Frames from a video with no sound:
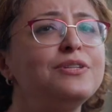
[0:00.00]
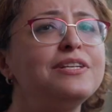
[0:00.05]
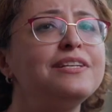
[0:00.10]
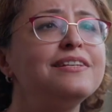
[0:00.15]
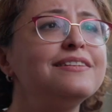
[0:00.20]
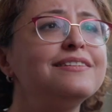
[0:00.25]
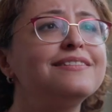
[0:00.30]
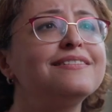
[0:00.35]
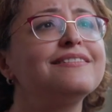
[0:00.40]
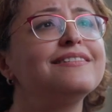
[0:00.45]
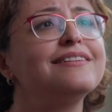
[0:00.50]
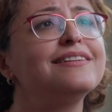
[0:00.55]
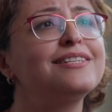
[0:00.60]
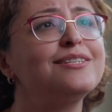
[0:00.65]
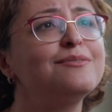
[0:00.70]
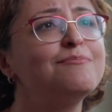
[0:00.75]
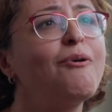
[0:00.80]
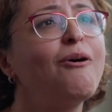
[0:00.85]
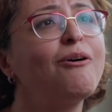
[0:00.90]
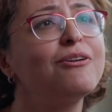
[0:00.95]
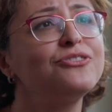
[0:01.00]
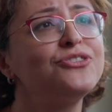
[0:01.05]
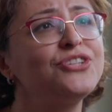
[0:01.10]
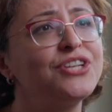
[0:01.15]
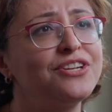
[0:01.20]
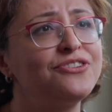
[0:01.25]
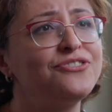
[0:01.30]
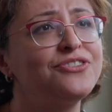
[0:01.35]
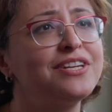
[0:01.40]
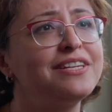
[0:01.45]
these small
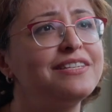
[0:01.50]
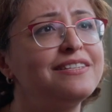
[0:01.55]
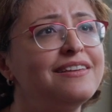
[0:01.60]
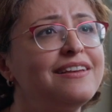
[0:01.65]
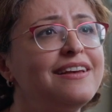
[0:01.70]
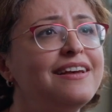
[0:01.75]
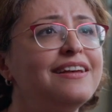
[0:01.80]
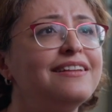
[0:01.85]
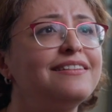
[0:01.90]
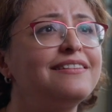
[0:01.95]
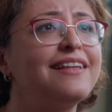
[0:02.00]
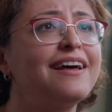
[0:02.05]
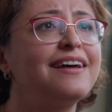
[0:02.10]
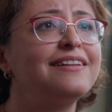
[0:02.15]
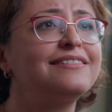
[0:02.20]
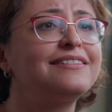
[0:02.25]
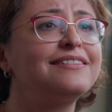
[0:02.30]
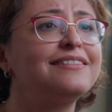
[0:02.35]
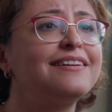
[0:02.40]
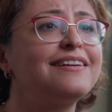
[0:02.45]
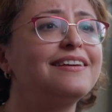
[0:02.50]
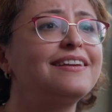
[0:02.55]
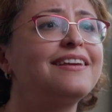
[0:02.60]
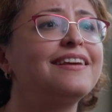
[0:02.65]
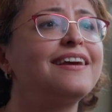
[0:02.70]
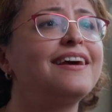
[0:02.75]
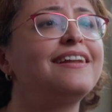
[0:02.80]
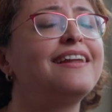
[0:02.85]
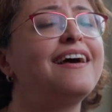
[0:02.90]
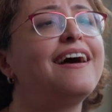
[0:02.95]
changes that
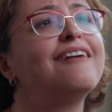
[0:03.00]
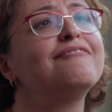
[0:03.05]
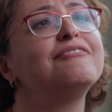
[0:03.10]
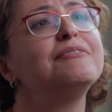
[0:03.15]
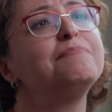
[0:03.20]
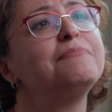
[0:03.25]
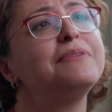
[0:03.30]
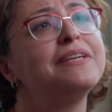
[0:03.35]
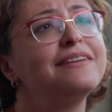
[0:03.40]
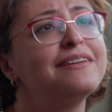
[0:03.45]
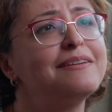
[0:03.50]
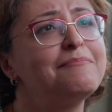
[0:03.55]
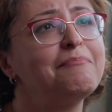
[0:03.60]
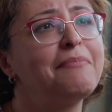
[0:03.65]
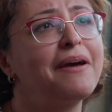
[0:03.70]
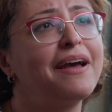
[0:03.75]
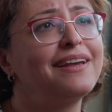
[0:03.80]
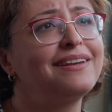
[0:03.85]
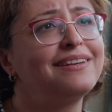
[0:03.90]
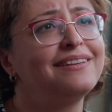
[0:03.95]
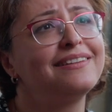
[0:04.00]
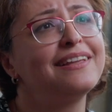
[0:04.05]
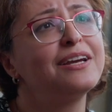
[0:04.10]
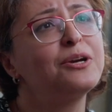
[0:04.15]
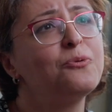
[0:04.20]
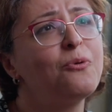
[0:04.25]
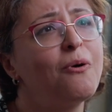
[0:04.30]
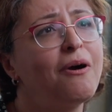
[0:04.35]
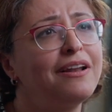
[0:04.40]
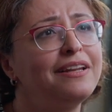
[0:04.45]
can have a big impact in the
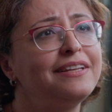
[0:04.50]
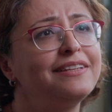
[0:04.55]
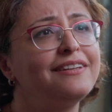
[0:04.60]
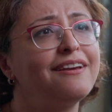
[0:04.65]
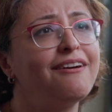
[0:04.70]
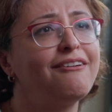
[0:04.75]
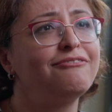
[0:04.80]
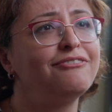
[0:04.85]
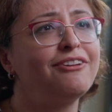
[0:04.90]
quality of